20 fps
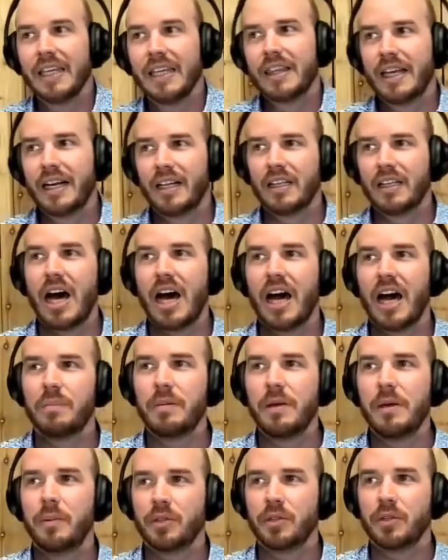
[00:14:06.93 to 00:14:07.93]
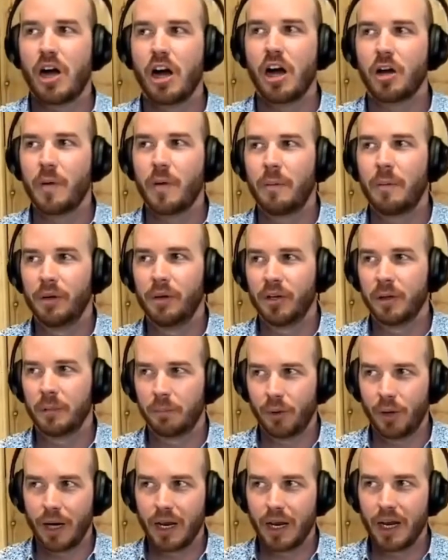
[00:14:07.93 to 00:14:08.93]
that a lot of people talk about building
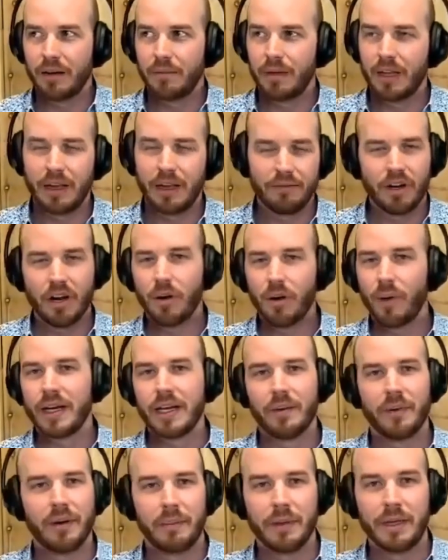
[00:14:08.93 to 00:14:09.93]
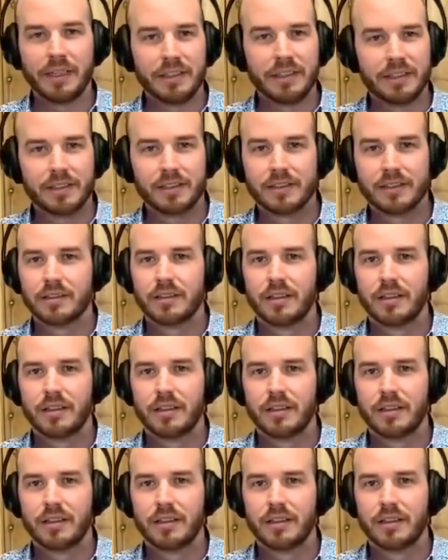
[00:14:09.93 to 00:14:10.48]
brand and they have no idea what it means.